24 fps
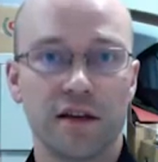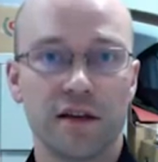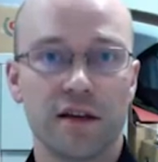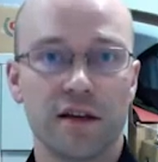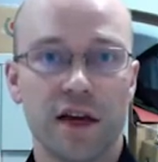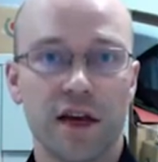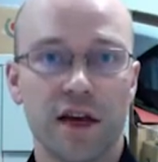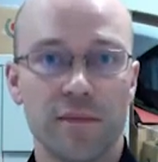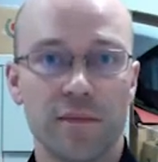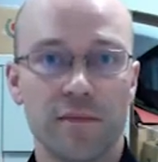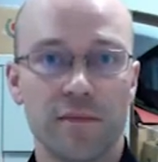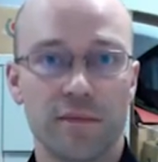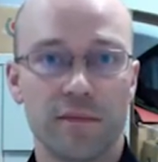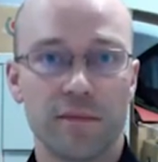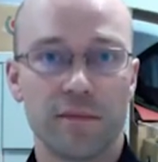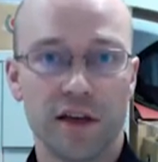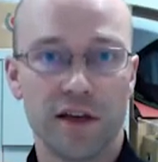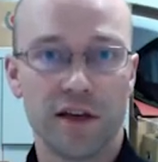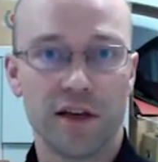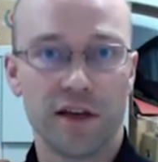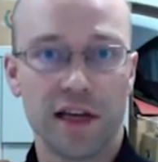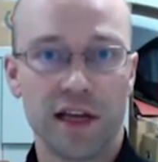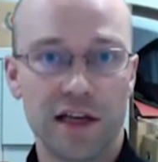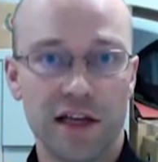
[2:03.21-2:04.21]

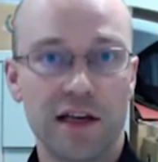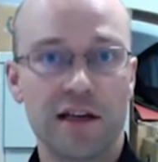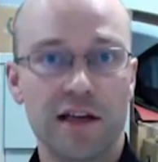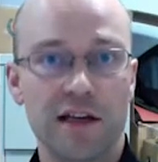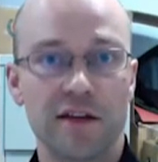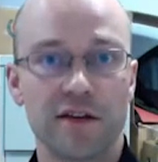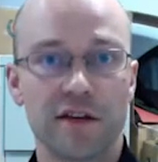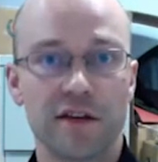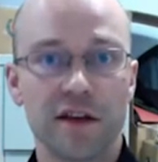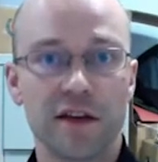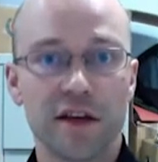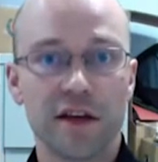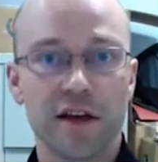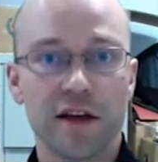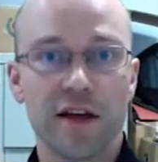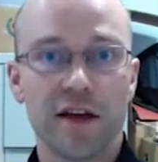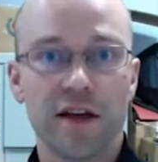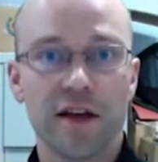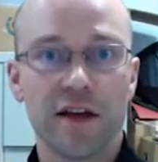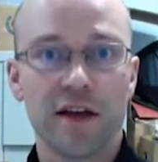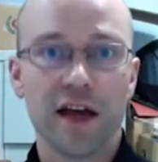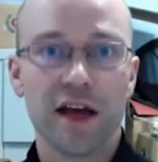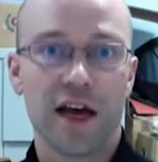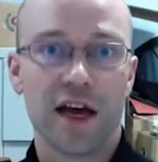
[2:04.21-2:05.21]
England.
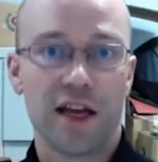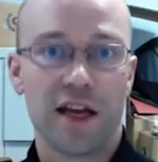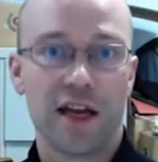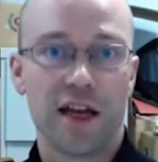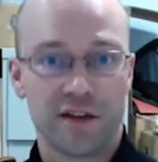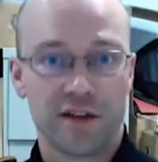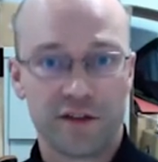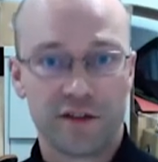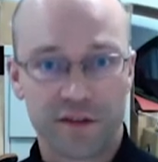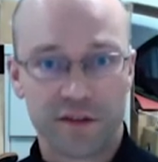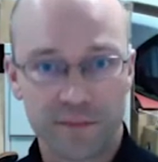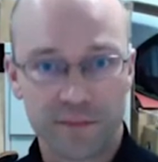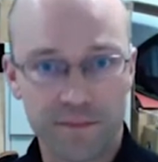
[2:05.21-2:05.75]
And it's